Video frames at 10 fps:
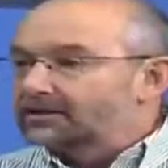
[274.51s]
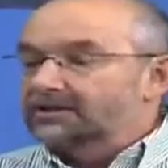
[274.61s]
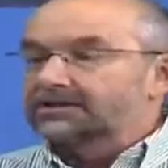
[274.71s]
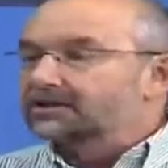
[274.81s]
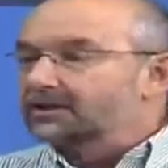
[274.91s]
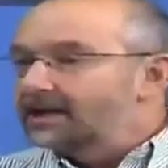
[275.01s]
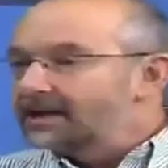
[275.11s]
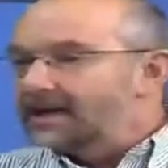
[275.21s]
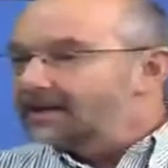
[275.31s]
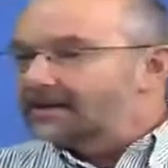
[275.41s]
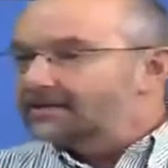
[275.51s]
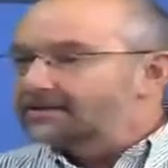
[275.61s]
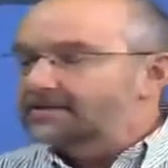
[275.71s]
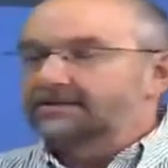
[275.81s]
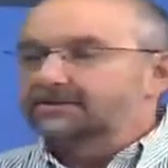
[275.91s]
So it's a 30-day
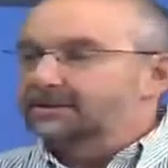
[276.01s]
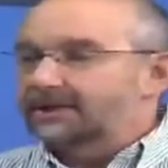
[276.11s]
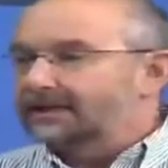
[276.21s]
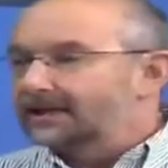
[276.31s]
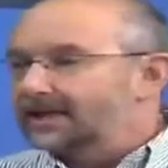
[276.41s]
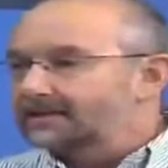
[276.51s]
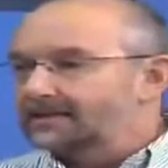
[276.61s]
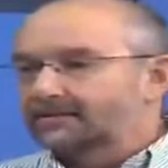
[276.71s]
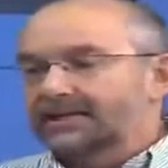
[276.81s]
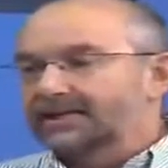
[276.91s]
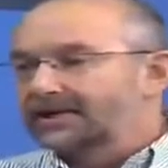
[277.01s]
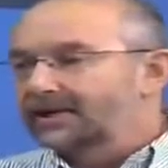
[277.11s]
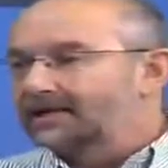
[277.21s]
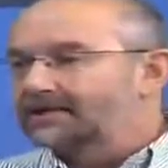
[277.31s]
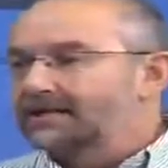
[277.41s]
notice, you get connected, we can
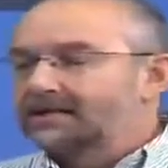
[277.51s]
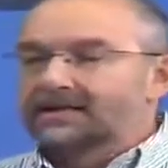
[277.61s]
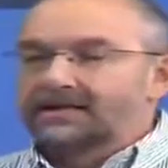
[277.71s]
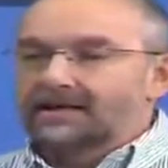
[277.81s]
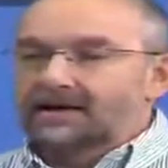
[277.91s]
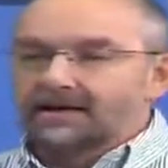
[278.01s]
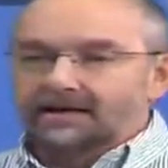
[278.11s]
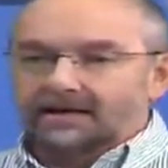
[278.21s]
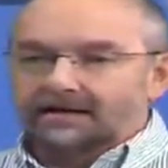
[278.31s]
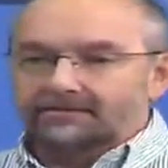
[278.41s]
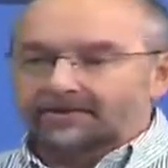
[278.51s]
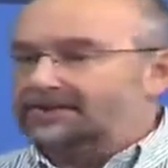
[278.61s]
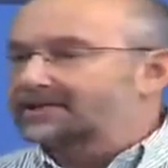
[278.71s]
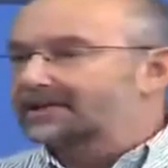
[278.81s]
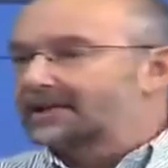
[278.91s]
connect. Our
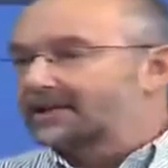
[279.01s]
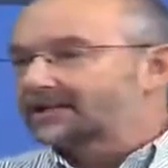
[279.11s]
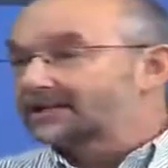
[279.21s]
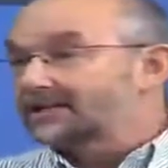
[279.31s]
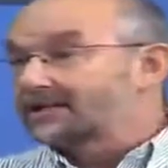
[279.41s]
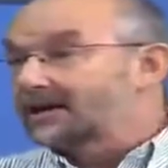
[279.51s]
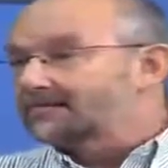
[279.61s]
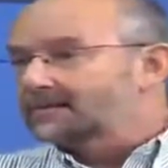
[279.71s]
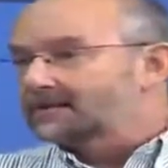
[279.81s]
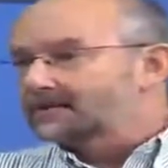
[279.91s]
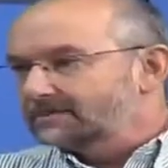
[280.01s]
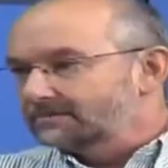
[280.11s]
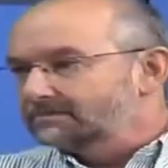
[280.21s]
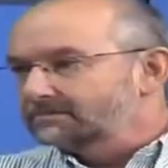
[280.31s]
fastest connection is 9 minutes.